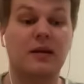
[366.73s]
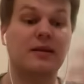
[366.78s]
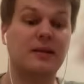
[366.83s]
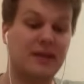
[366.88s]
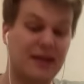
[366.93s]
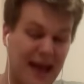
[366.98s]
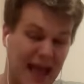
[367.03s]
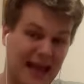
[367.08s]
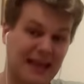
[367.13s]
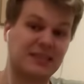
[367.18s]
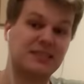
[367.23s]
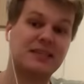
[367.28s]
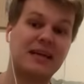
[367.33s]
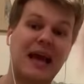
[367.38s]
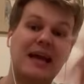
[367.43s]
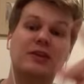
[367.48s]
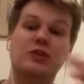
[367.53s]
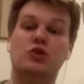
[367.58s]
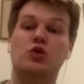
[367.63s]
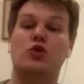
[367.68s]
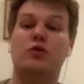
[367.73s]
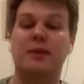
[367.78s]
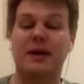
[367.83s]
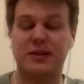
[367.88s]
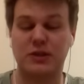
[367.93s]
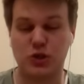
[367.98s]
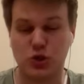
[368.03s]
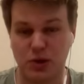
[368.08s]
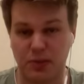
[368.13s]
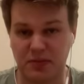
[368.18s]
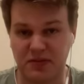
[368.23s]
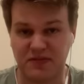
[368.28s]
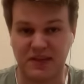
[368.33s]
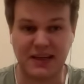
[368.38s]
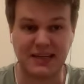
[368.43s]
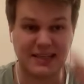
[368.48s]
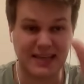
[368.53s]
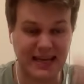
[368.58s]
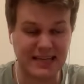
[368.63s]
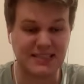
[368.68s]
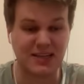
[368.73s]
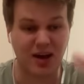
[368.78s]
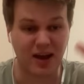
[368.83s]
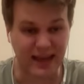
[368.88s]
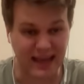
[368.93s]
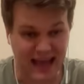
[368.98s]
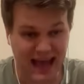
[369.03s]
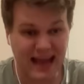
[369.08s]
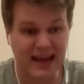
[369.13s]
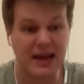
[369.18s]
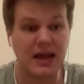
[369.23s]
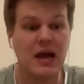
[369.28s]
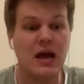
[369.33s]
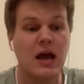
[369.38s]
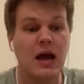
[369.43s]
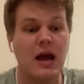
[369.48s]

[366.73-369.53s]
Next, can you talk about the Trump effect? Yes, I can.